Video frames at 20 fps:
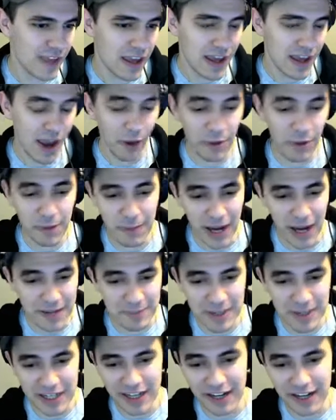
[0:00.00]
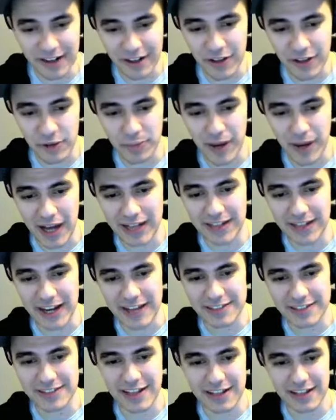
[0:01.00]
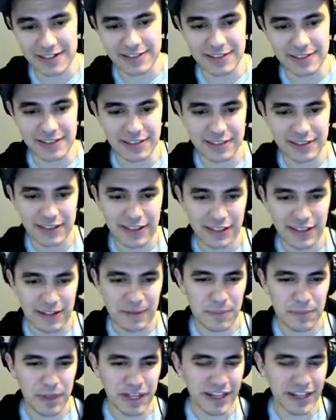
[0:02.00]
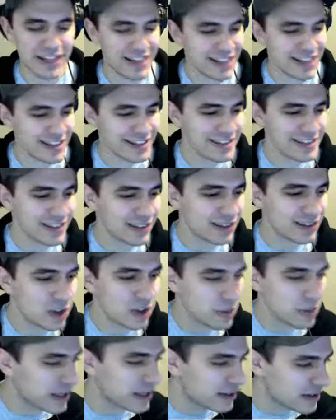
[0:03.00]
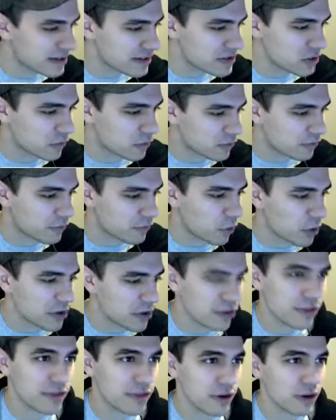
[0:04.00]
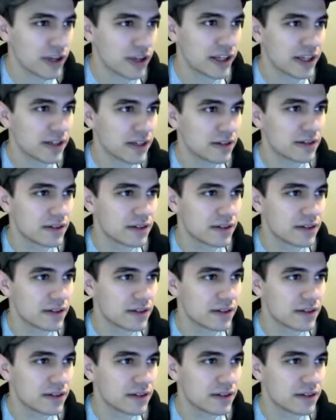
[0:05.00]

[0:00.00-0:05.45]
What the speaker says: I wouldn't mind being on another podcast, honestly, but it is a little bit, so 4:30.